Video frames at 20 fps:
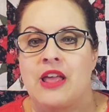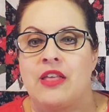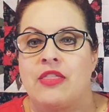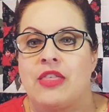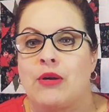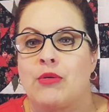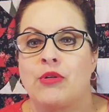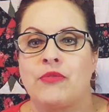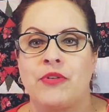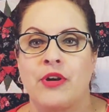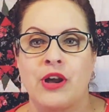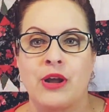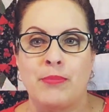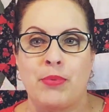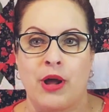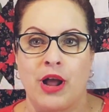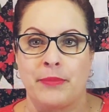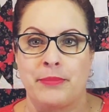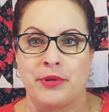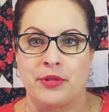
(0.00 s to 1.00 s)
They were very
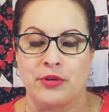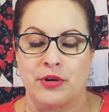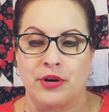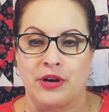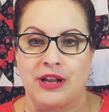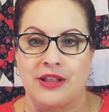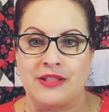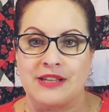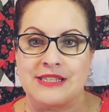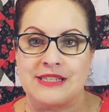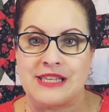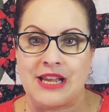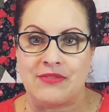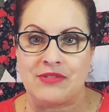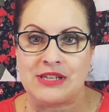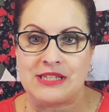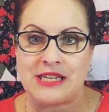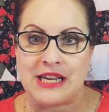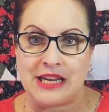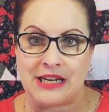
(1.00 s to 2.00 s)
popular in the
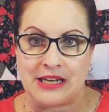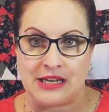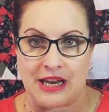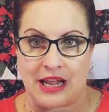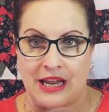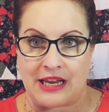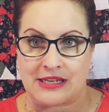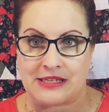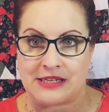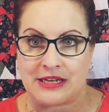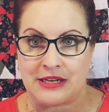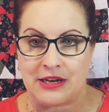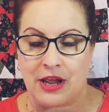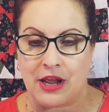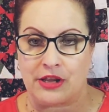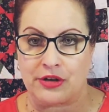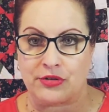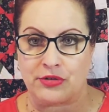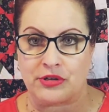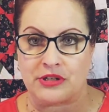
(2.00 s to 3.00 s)
17 and
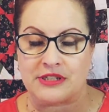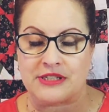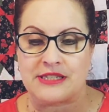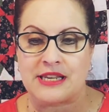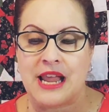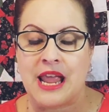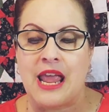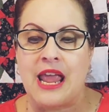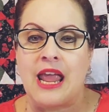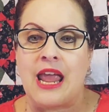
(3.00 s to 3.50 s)
1800s,